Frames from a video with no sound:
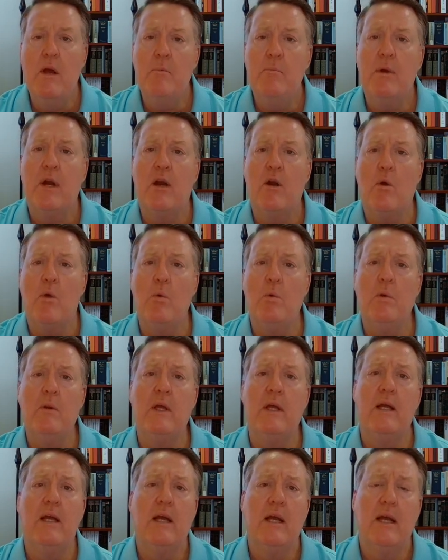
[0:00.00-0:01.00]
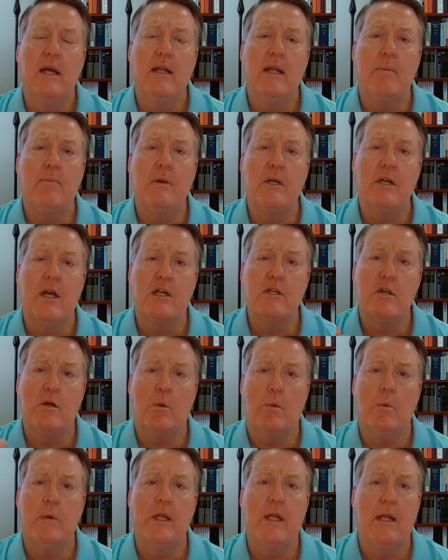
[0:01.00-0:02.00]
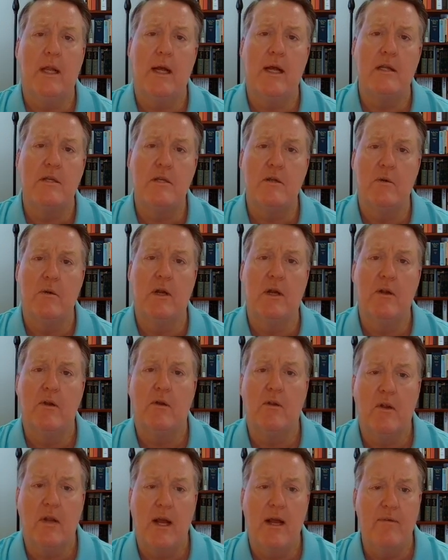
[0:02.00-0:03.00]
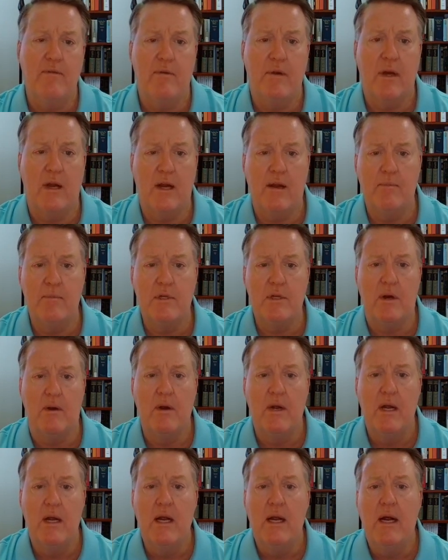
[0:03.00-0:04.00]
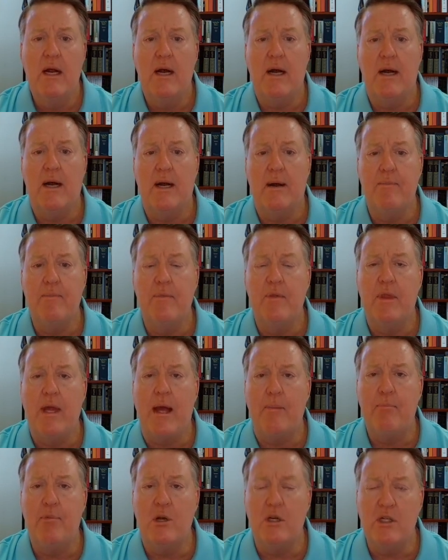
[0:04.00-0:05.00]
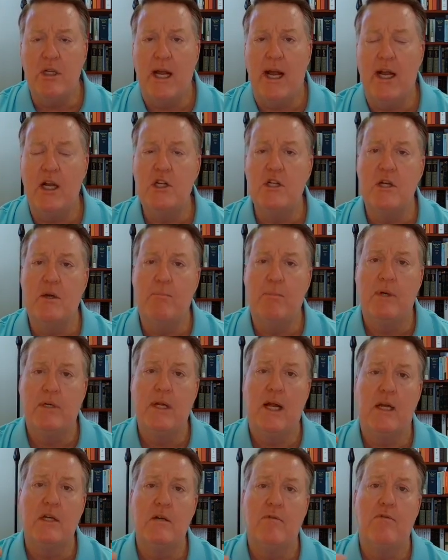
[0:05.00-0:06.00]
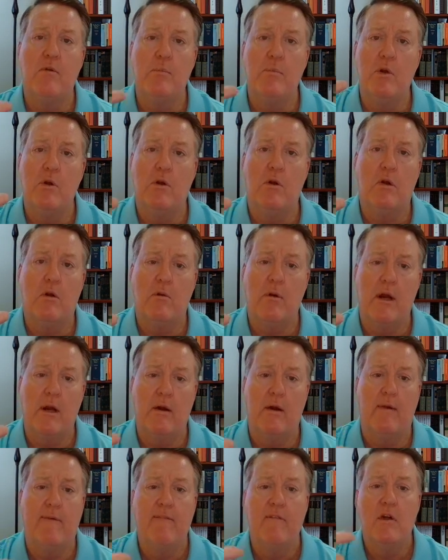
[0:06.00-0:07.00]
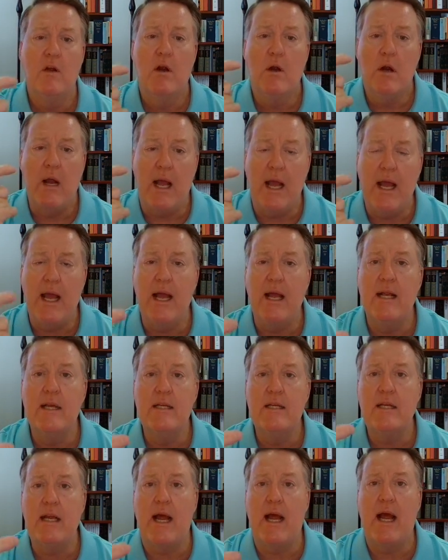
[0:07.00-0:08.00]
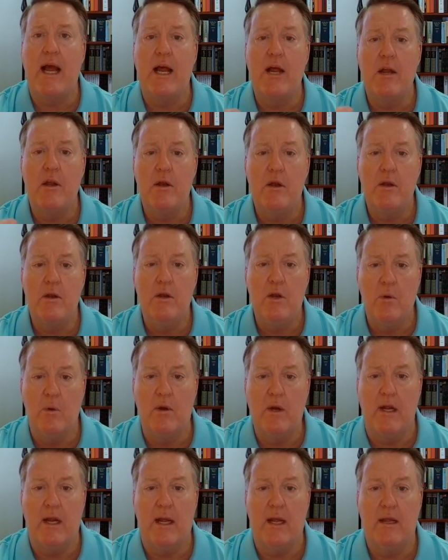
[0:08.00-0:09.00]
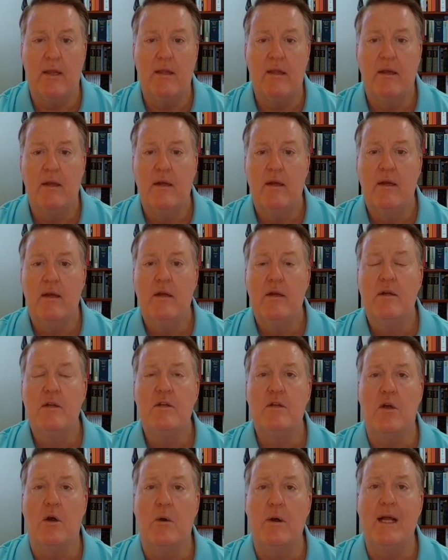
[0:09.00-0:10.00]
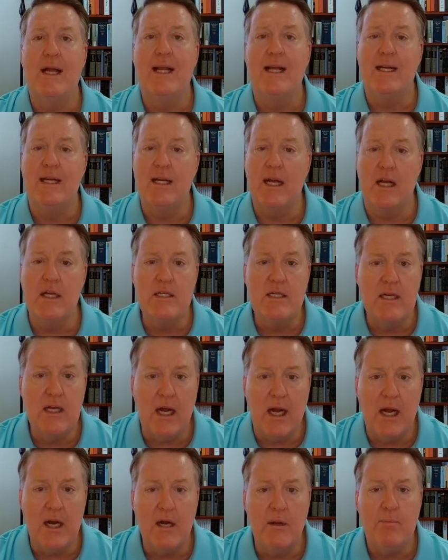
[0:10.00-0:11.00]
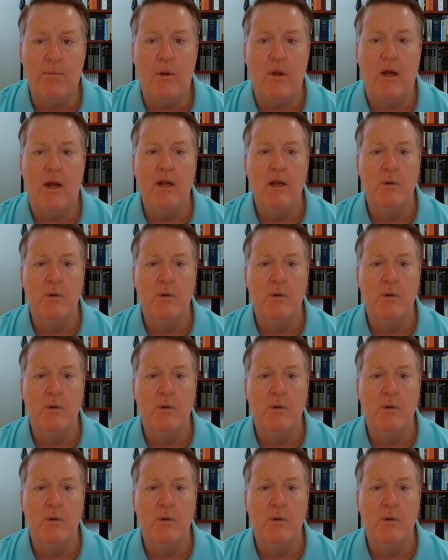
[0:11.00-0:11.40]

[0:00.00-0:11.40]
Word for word: but it only that protection only lasts during your lifetime. So um, that protection, protection from your creditor, ends at your death. So it does not apply